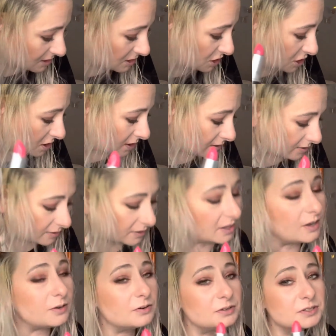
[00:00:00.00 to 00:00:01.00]
sheer
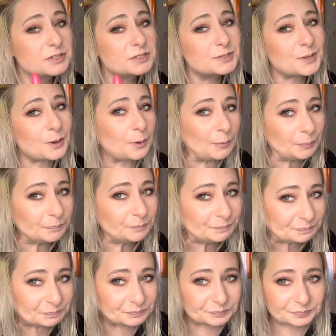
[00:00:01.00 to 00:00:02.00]
though, so
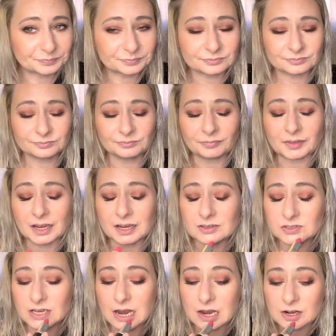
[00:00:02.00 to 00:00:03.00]
it's
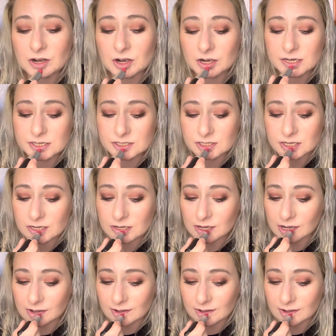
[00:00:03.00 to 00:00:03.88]
not crazy